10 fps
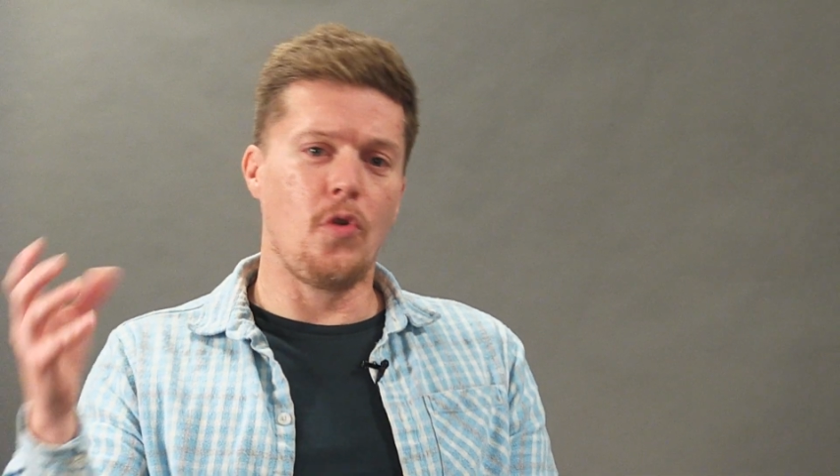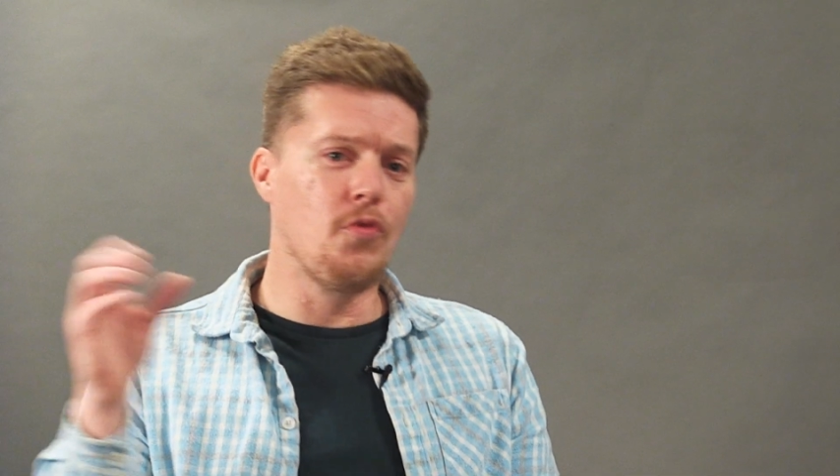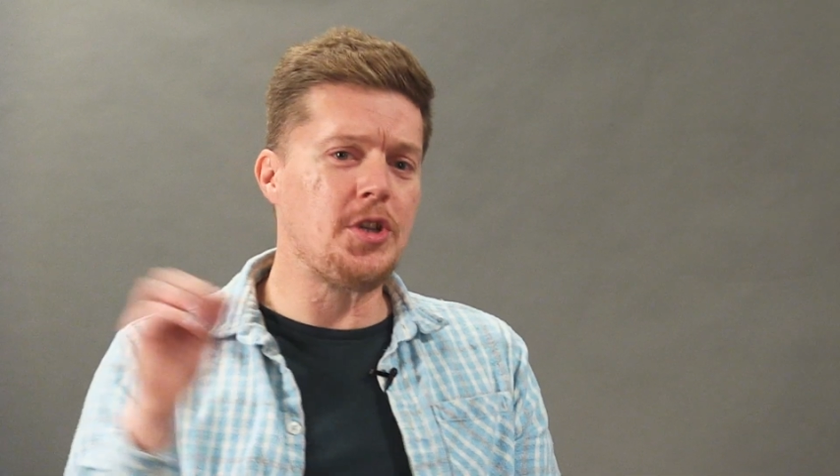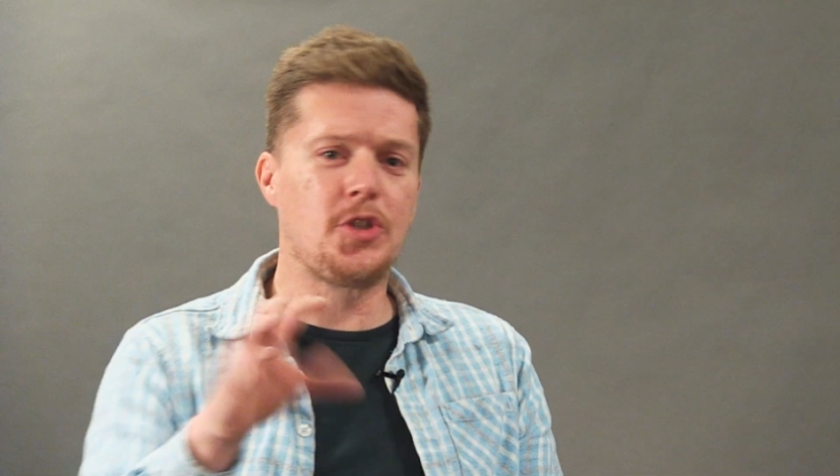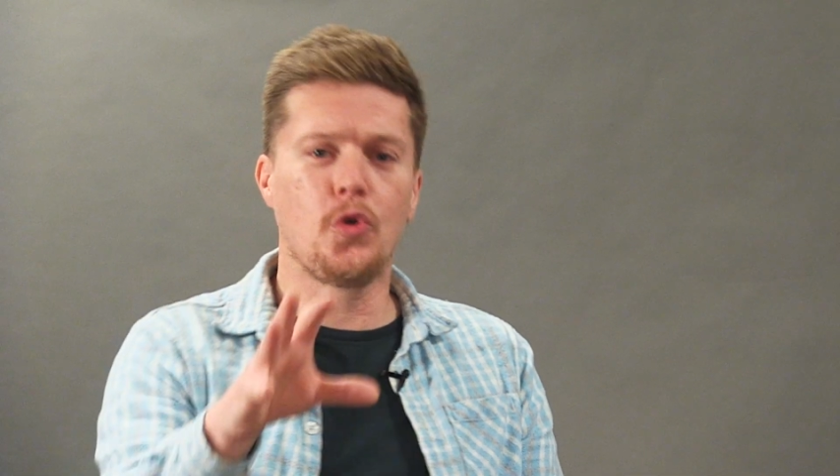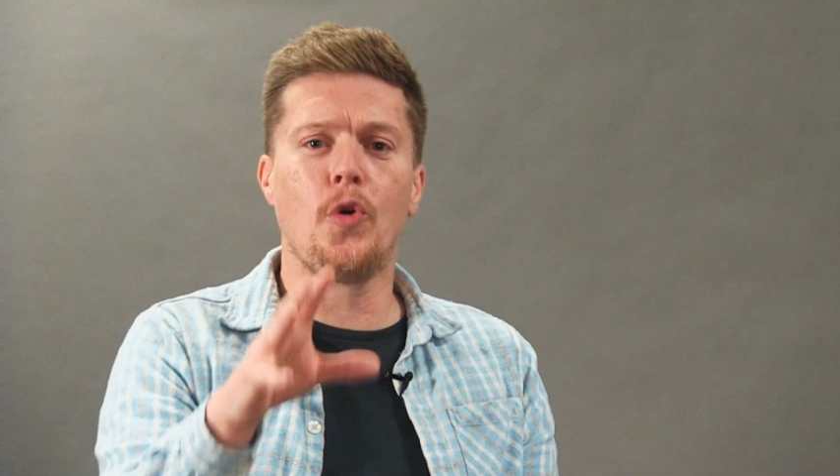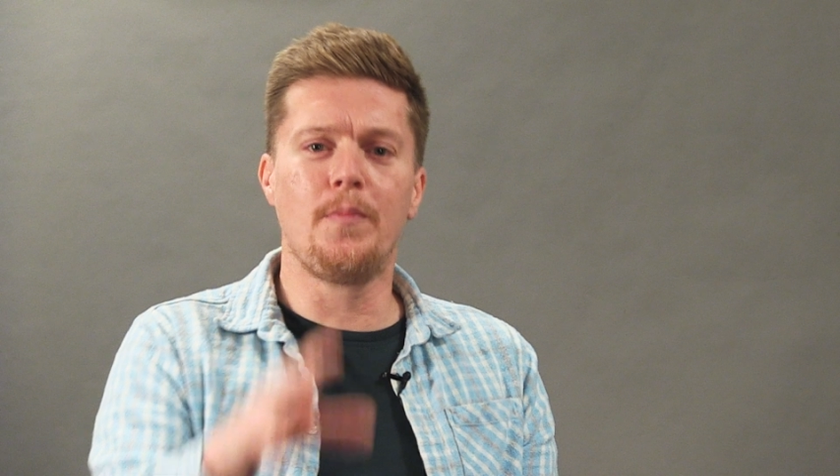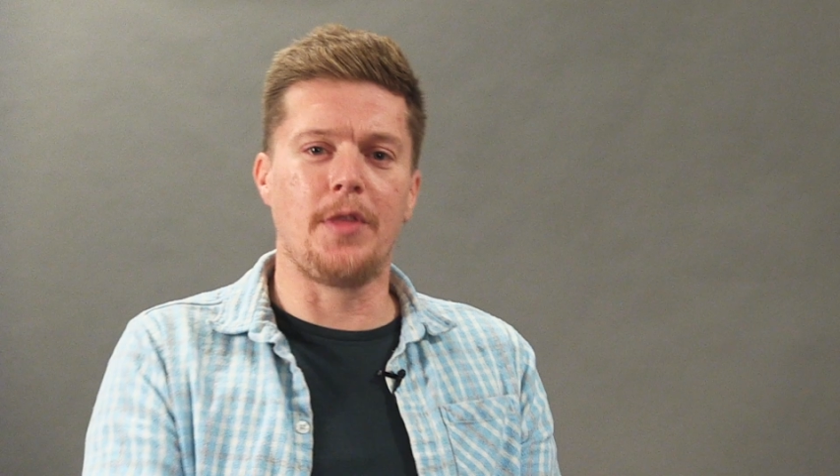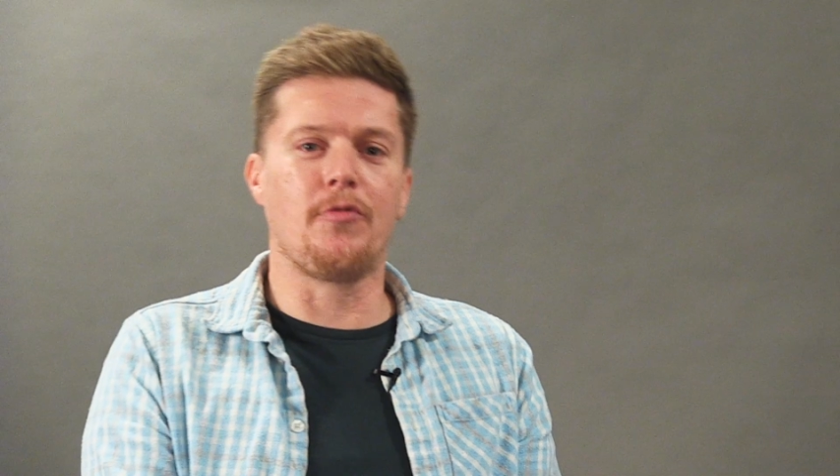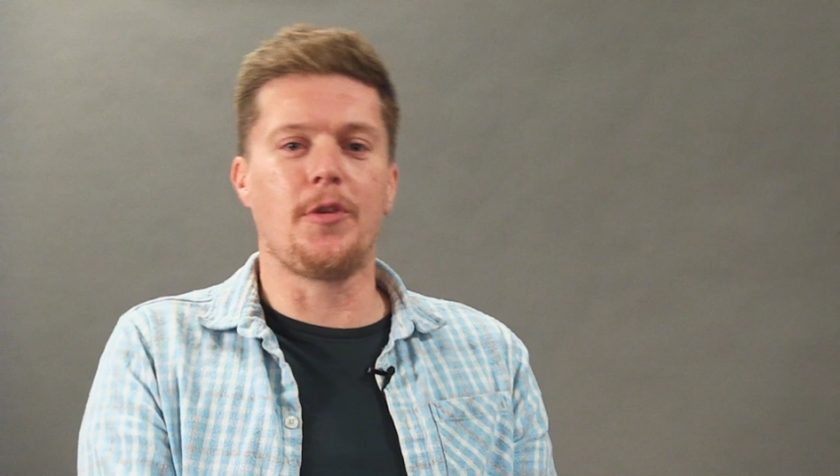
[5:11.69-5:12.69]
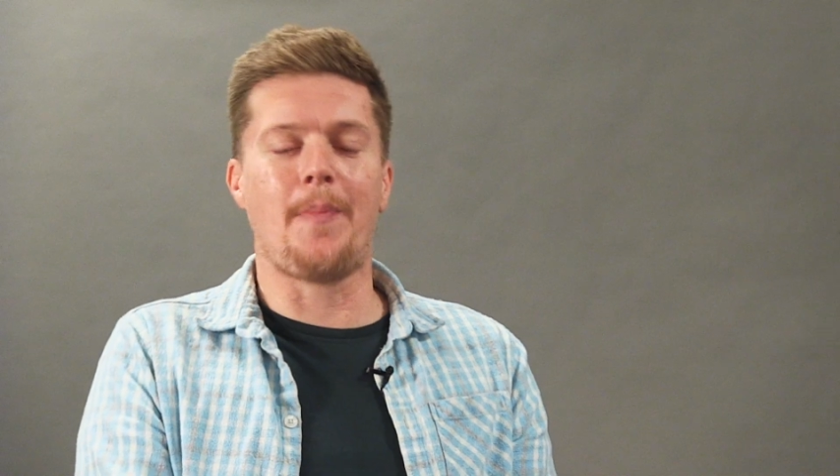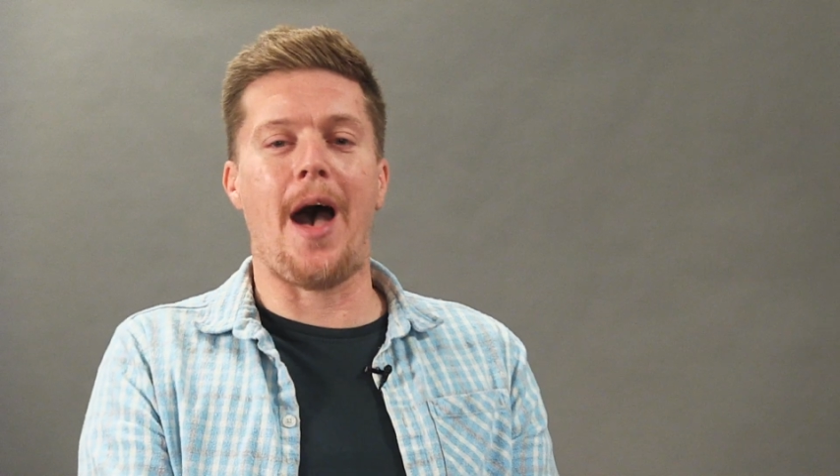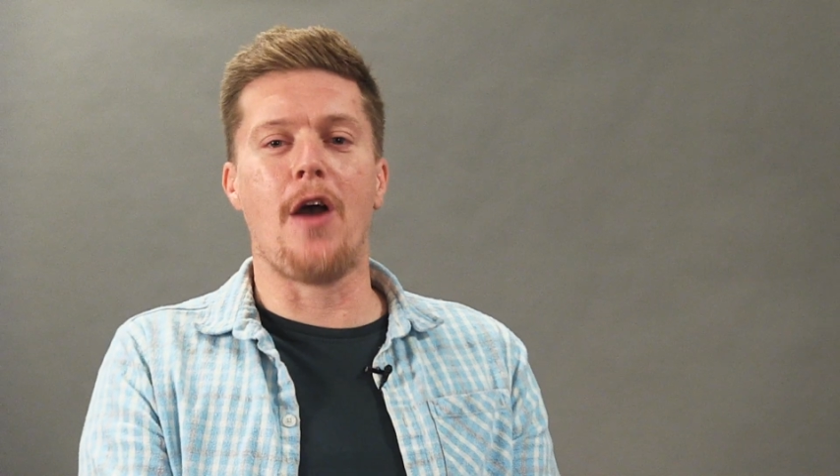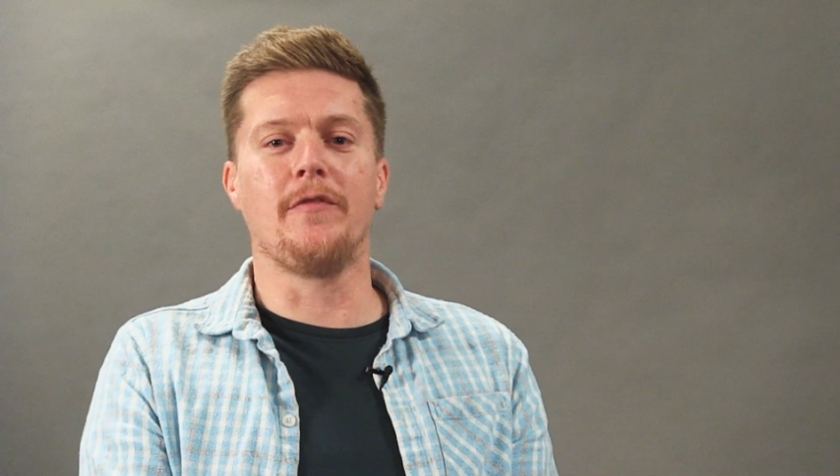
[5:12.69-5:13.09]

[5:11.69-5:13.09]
restored me through the power